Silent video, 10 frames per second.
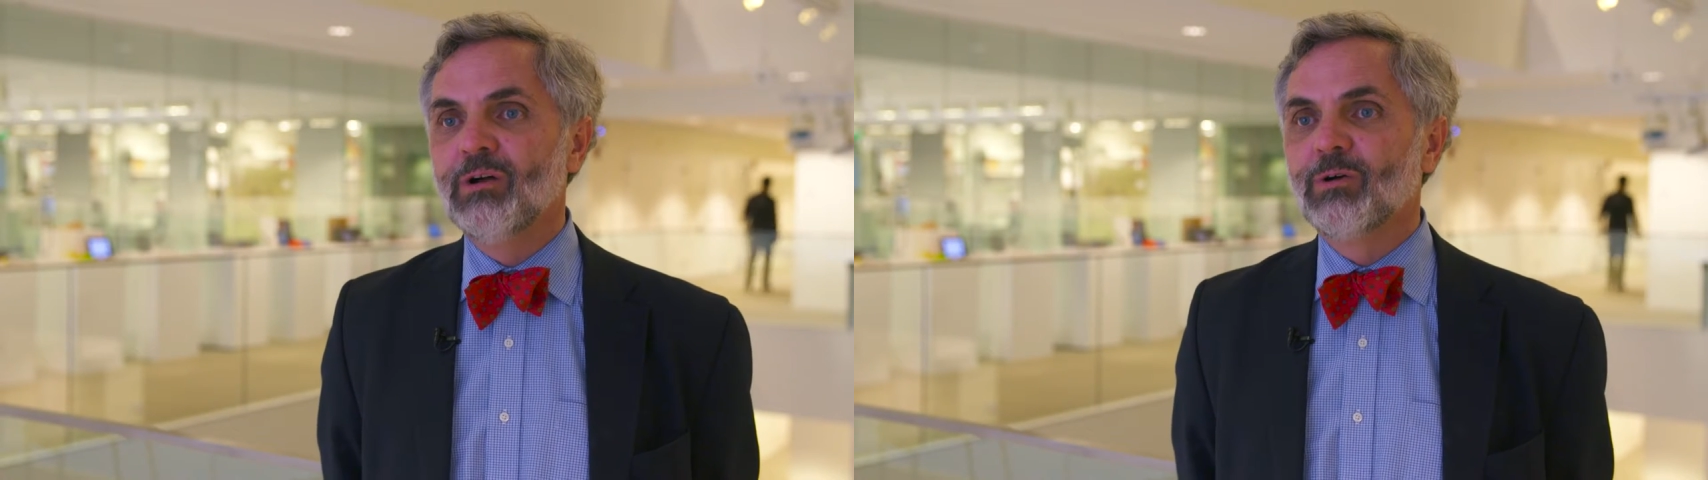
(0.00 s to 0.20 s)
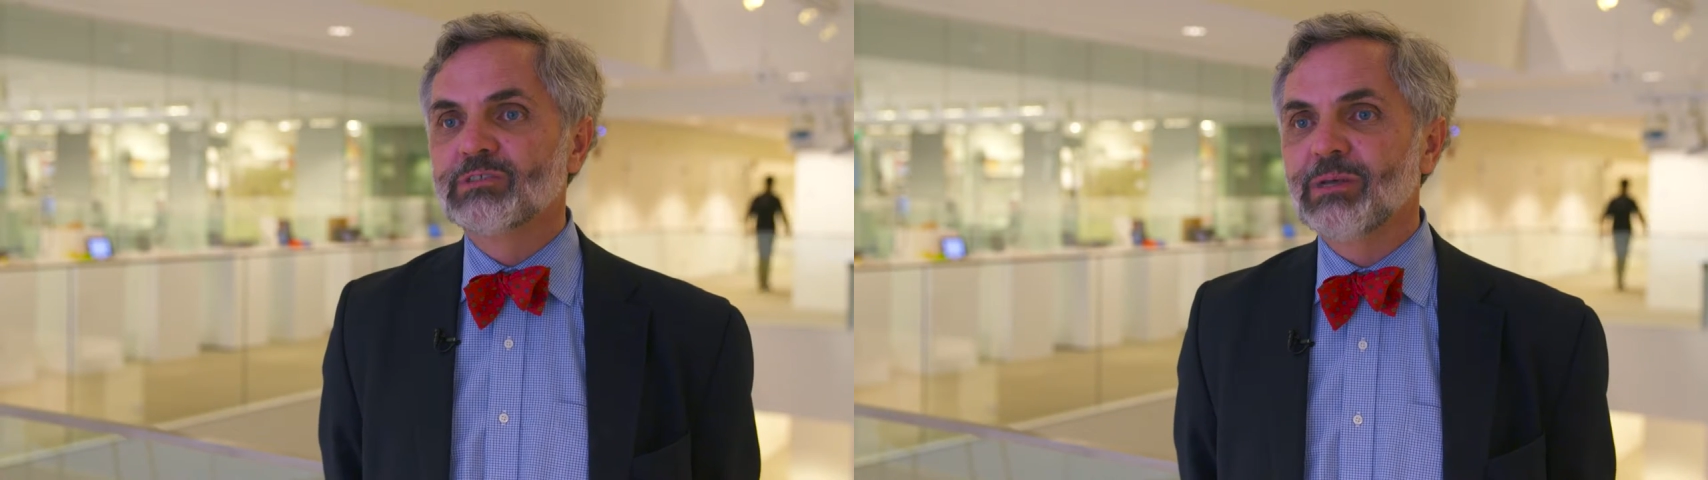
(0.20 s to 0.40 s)

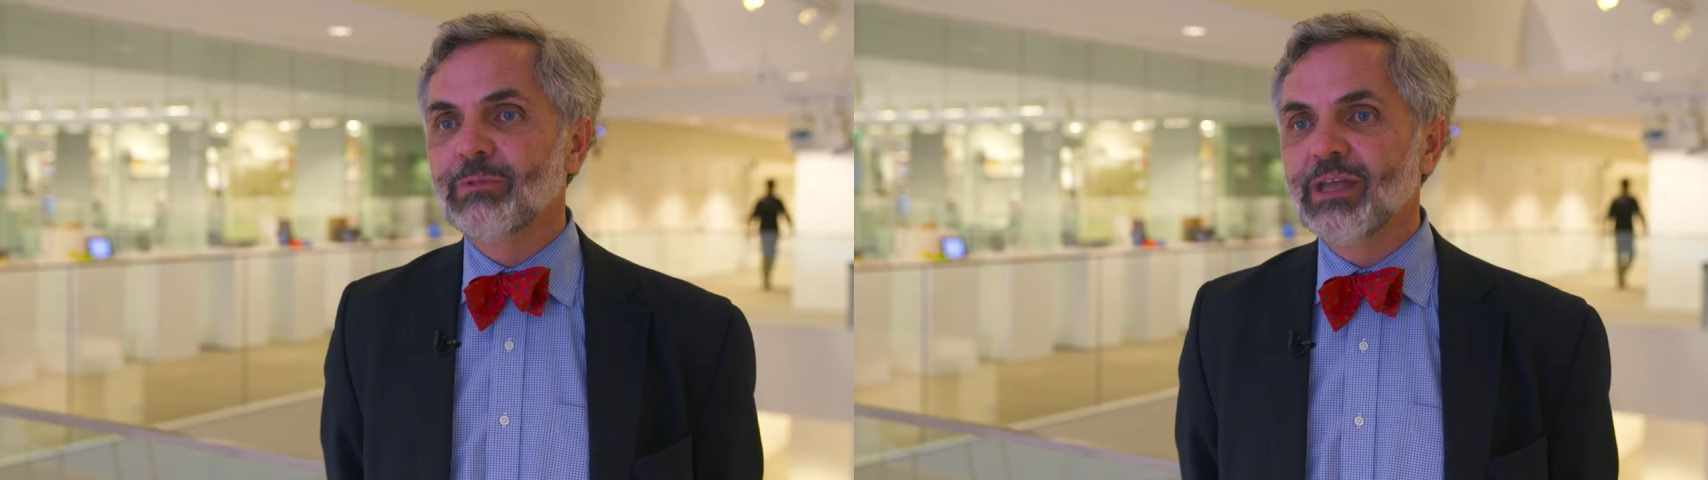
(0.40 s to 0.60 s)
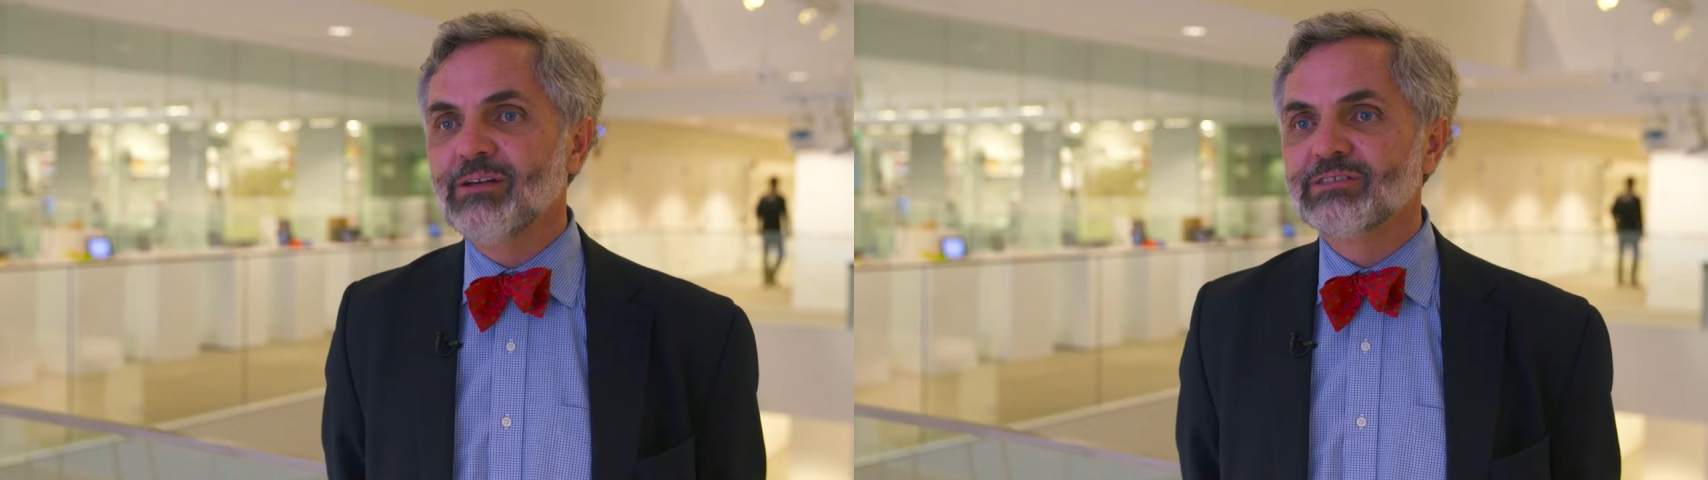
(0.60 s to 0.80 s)
or
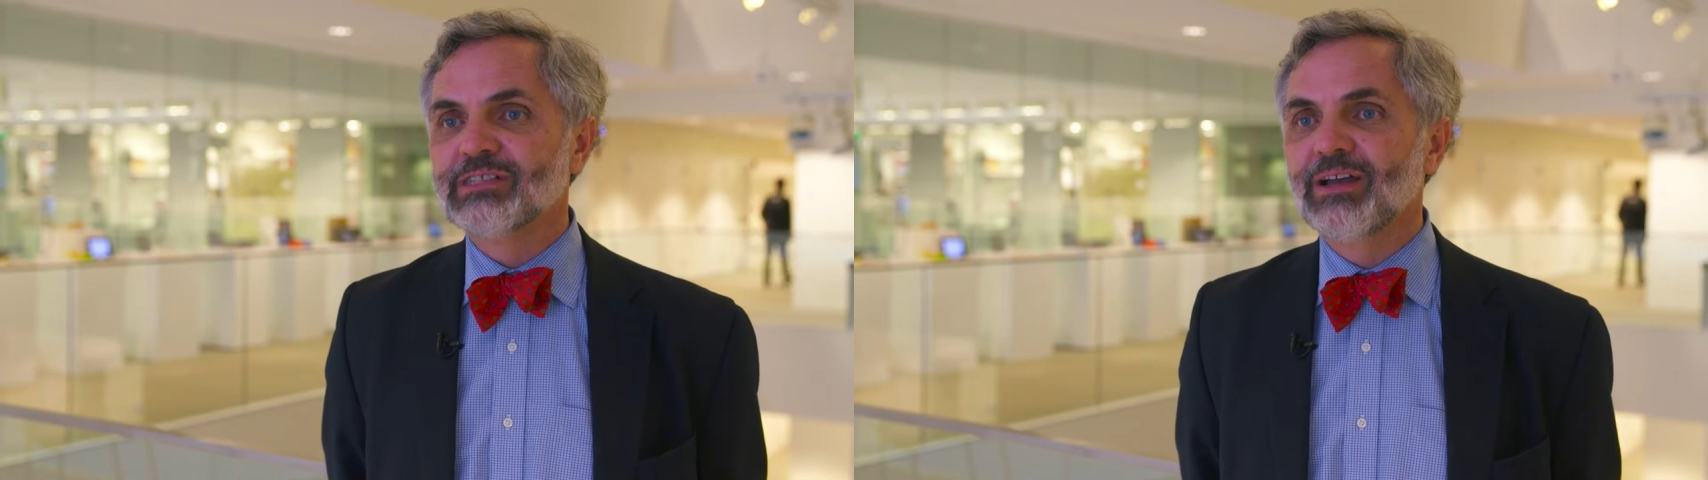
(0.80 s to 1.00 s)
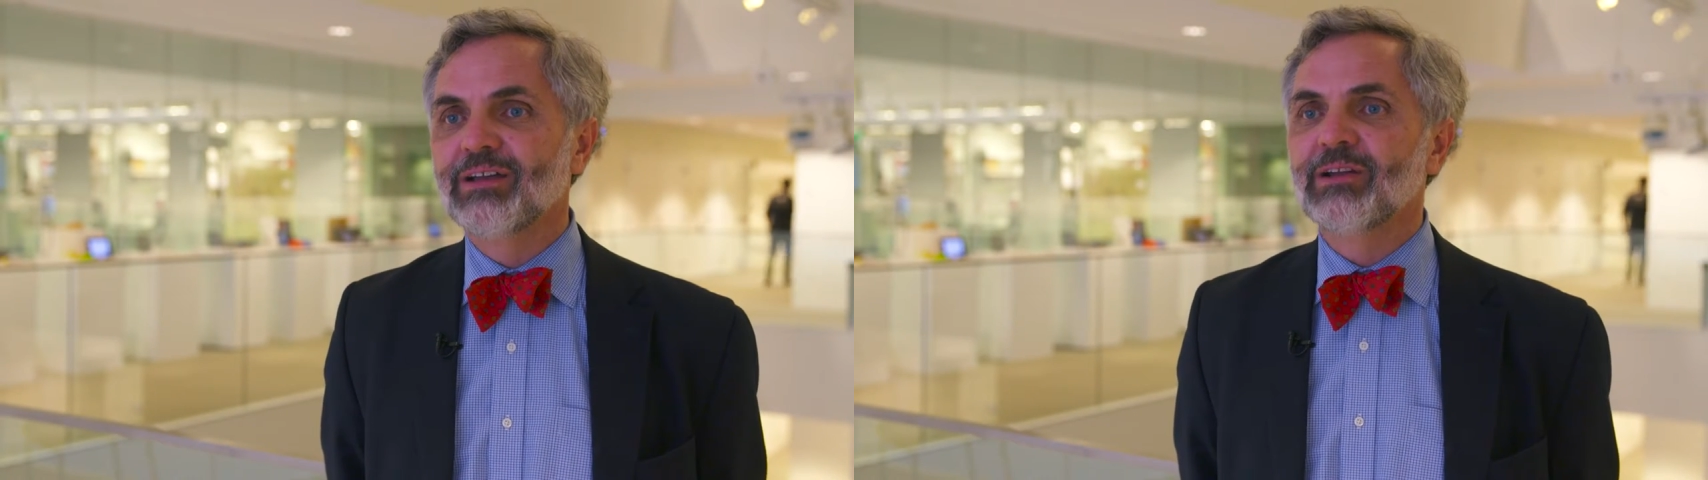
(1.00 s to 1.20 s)
something else,
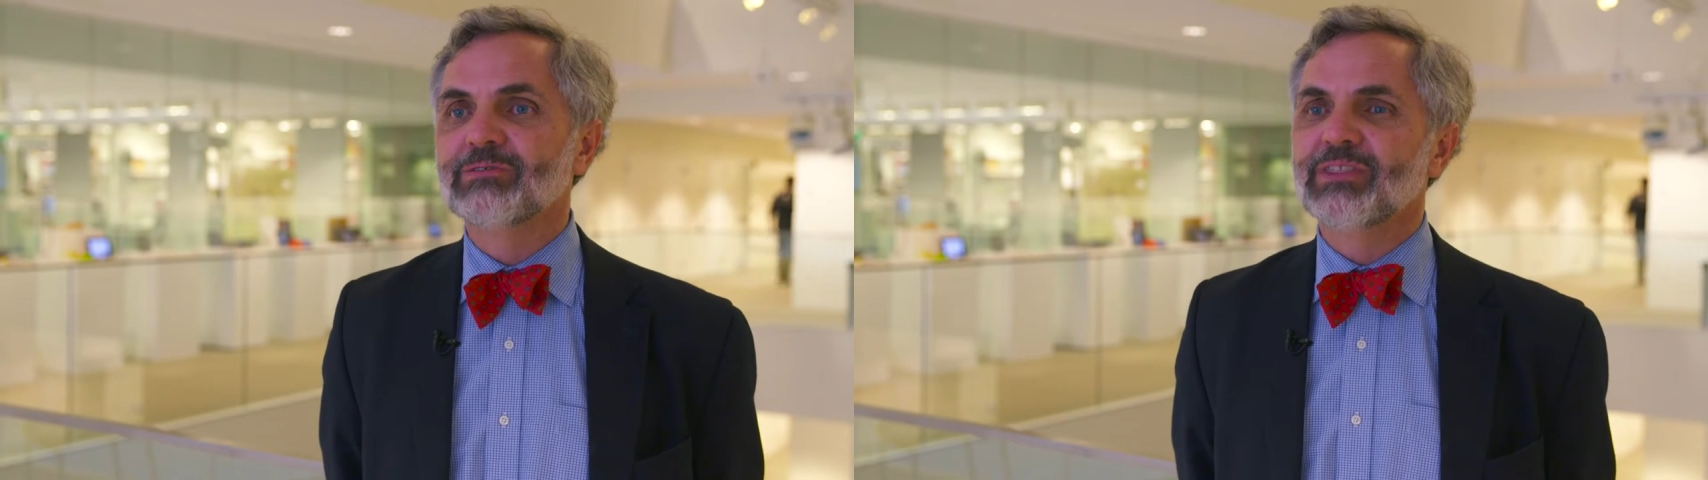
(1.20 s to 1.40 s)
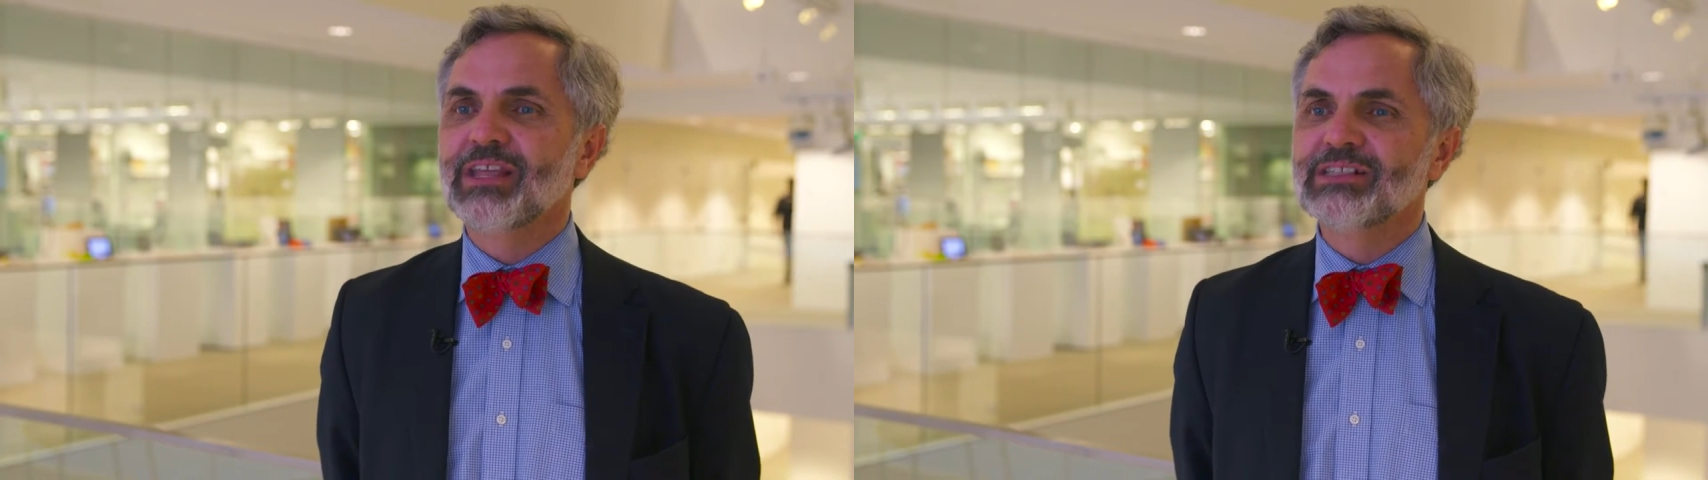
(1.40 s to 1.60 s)
you know,
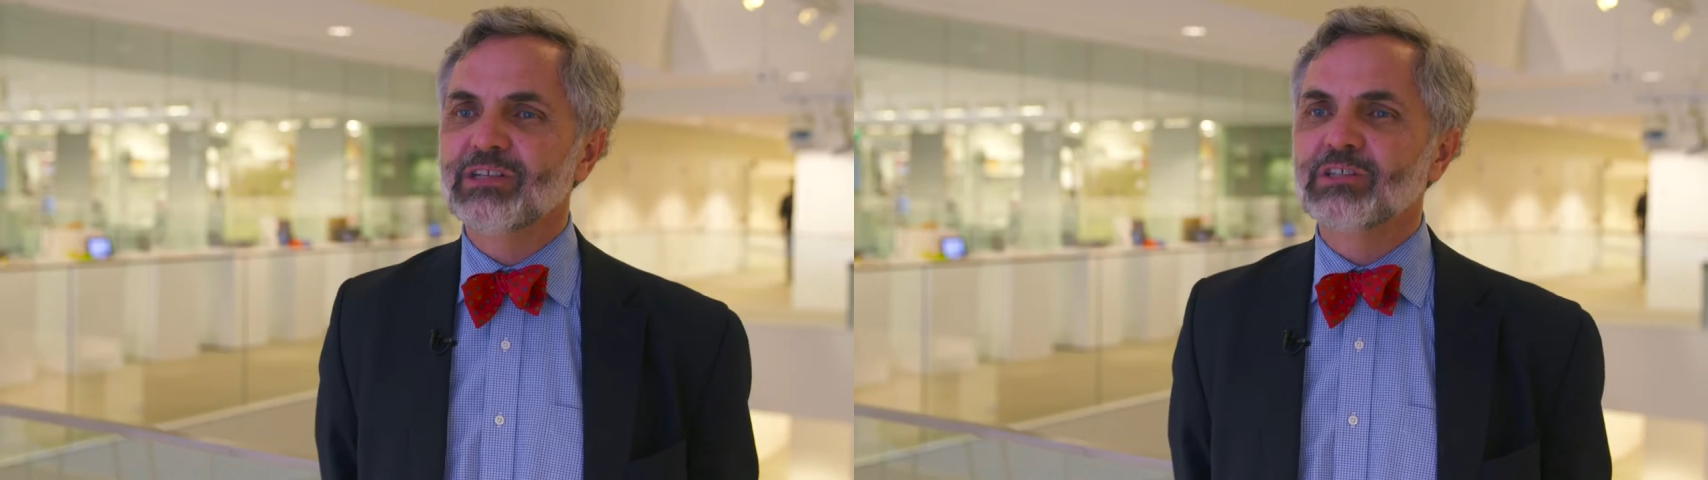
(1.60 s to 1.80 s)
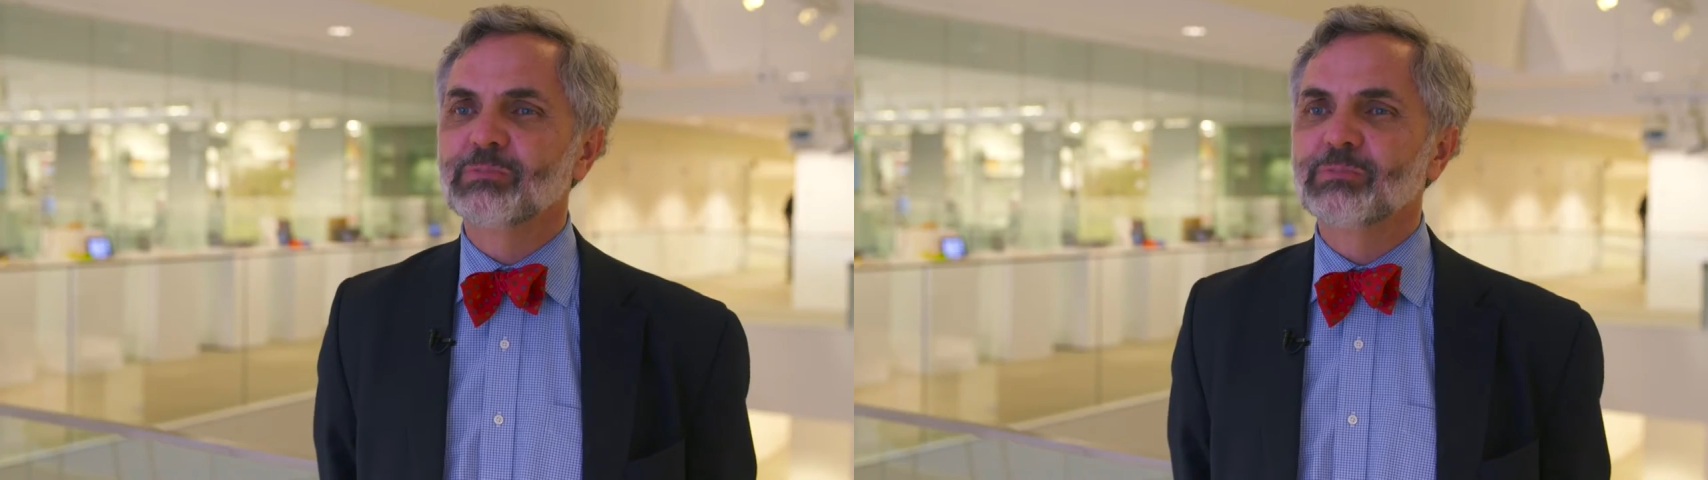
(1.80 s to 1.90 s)
things that are